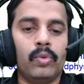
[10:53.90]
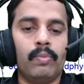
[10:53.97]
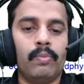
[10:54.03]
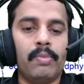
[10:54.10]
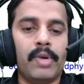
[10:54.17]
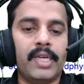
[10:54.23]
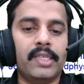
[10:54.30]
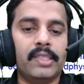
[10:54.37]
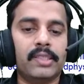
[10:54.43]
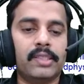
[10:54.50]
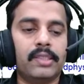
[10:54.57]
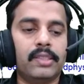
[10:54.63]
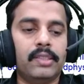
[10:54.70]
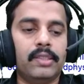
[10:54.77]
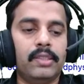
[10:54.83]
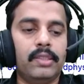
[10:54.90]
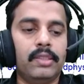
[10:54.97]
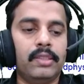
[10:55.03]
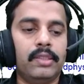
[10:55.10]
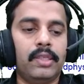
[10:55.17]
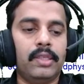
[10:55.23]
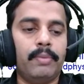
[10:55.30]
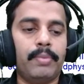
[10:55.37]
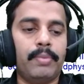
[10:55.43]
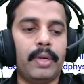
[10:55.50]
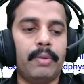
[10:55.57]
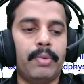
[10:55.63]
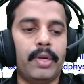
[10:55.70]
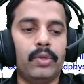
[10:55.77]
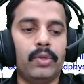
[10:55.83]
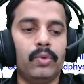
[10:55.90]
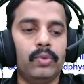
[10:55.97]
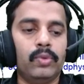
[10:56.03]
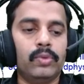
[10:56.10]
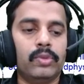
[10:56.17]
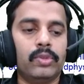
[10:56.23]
minus 3 pi by 2,